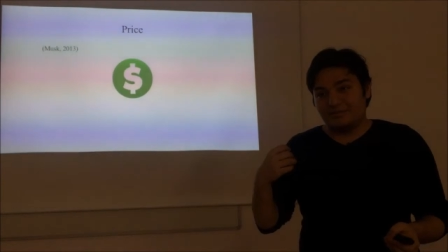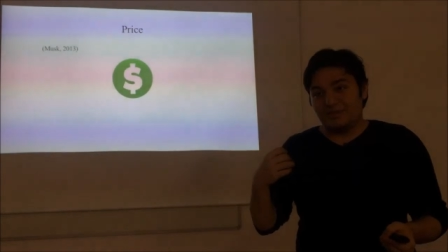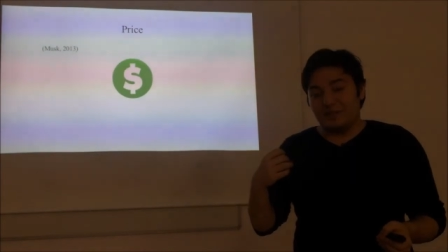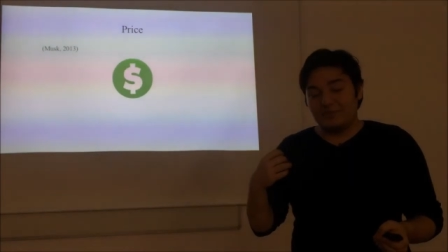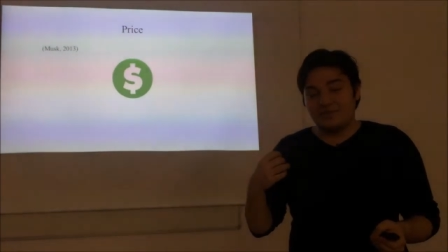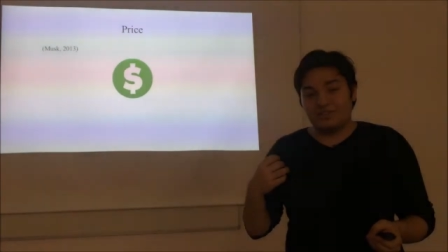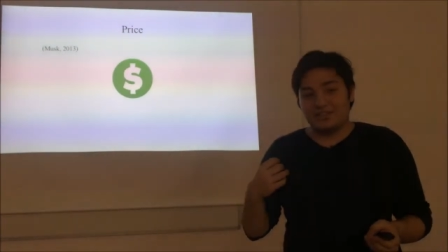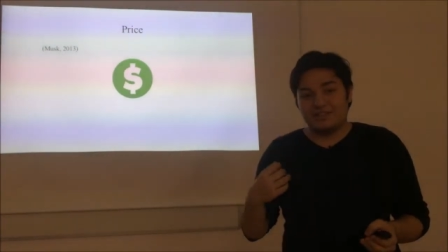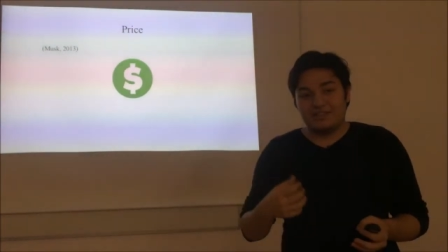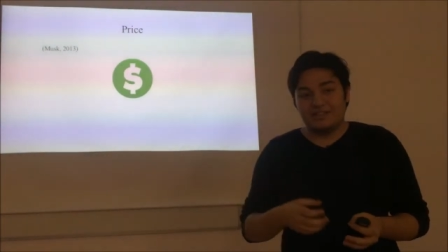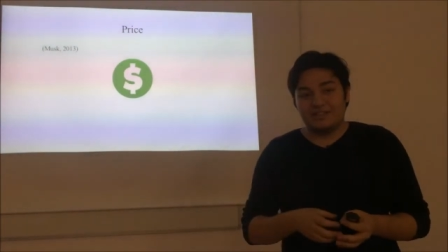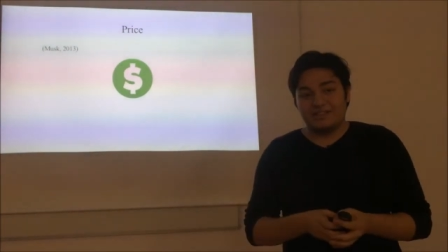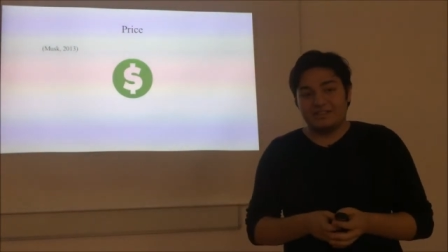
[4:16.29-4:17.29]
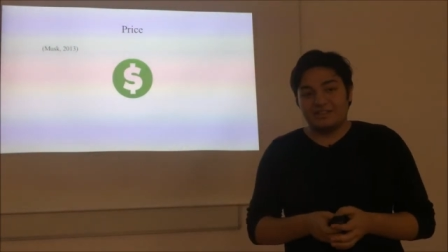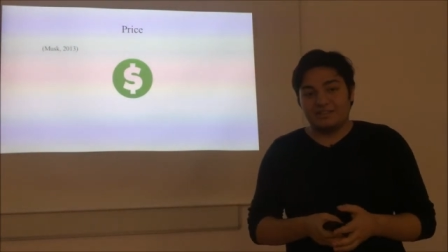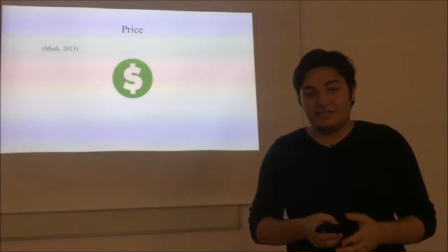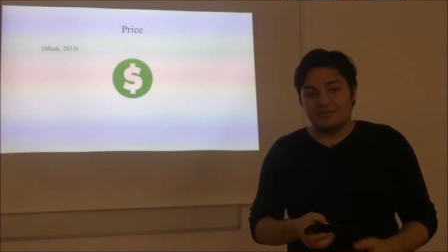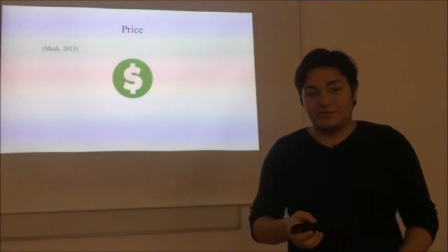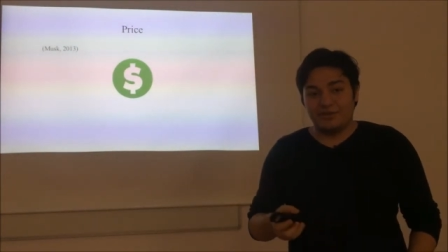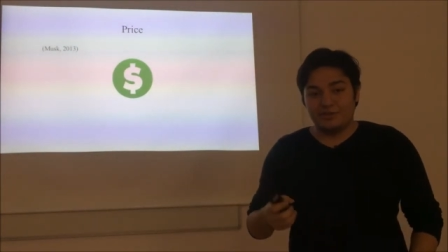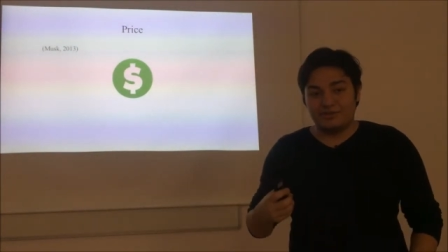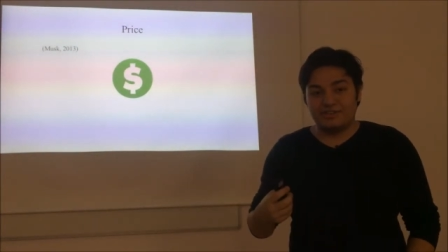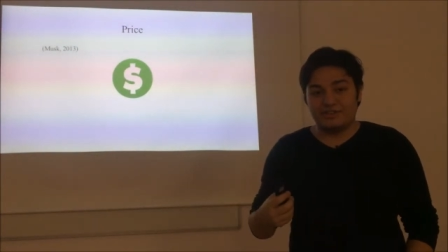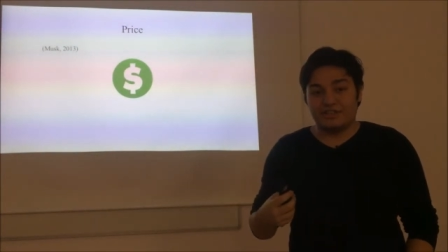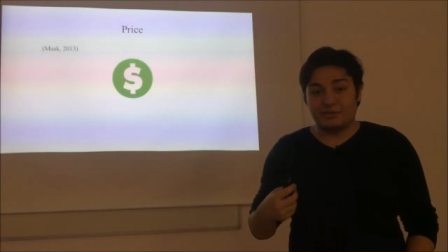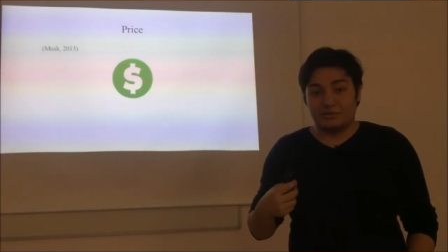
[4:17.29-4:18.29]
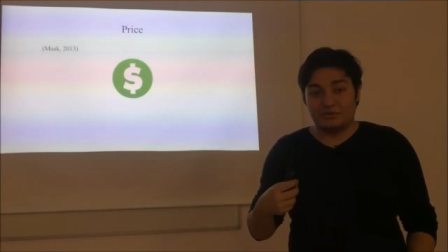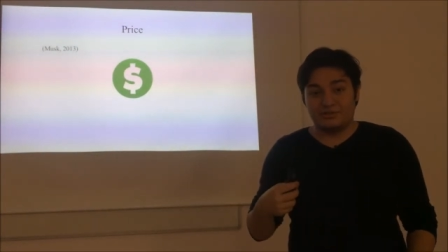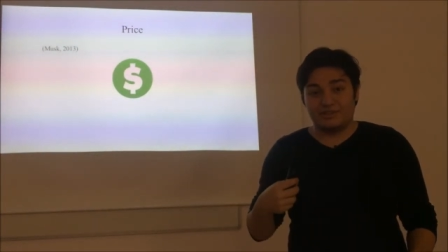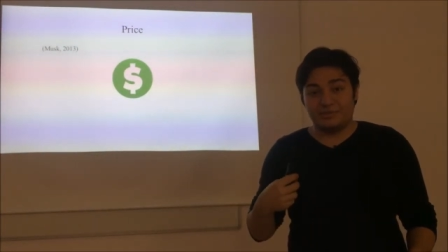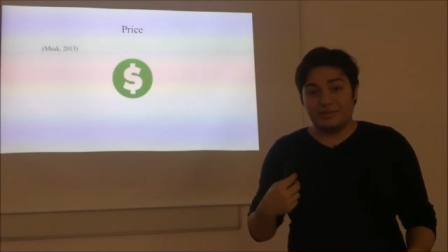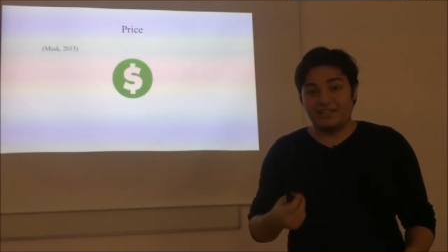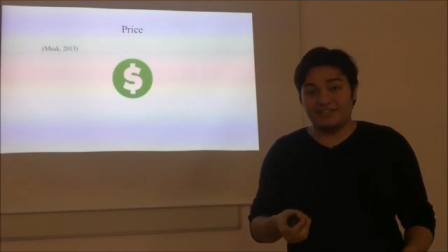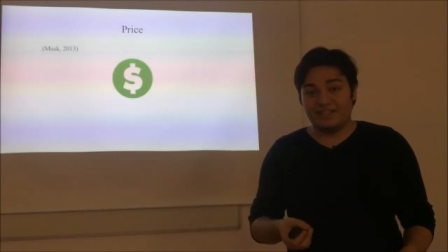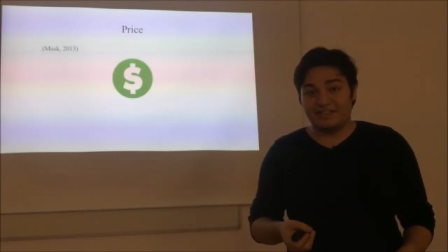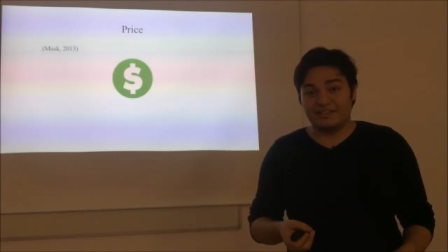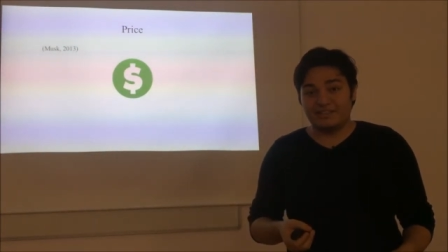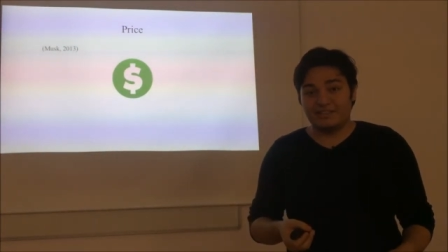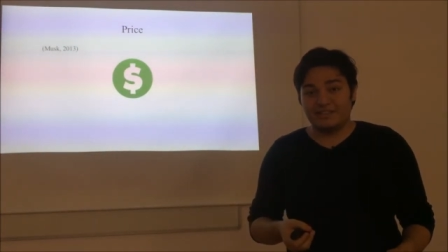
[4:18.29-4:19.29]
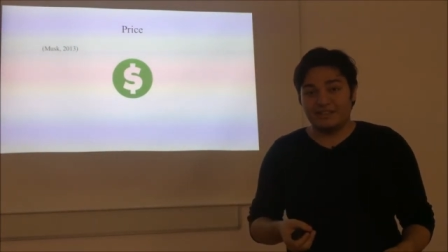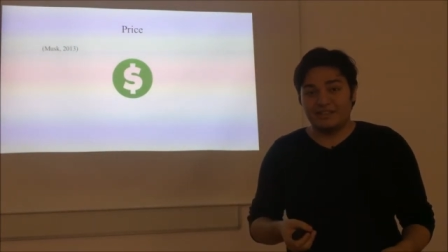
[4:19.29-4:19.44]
published the first design on SpaceX,